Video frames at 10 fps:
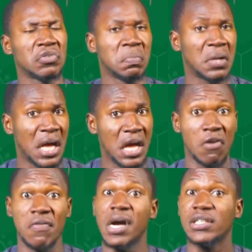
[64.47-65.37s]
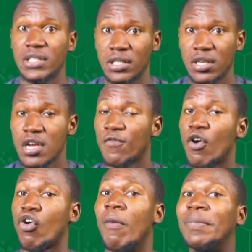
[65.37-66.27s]
supply of acid for
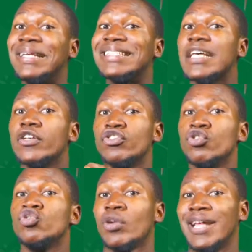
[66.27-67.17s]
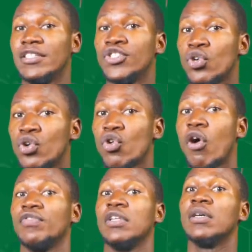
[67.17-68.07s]
complete neutralization
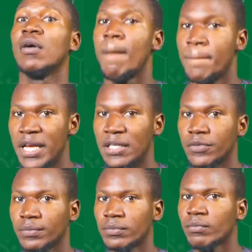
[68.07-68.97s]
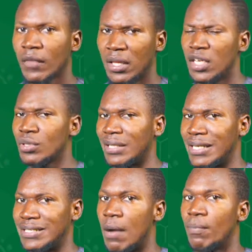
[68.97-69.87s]
of the base. Now, let's look at
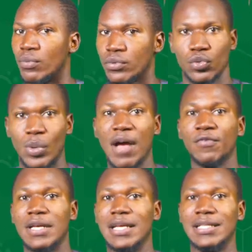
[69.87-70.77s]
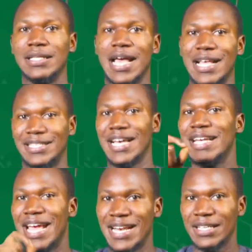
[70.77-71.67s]
examples. We have
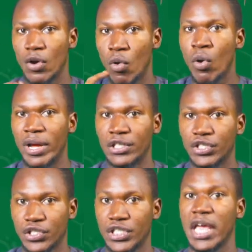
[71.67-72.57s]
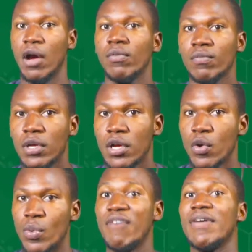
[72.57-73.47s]
ZnOHCl,
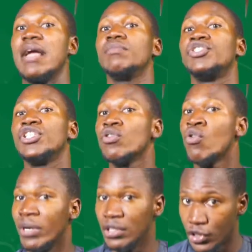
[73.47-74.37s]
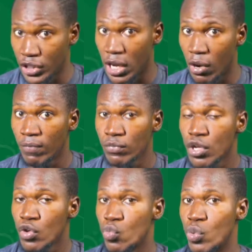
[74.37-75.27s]
we have MgOHCl,
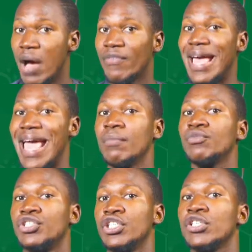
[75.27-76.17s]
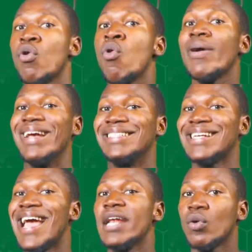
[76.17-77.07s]
we have
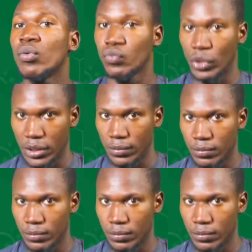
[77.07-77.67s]
MgOHNO3.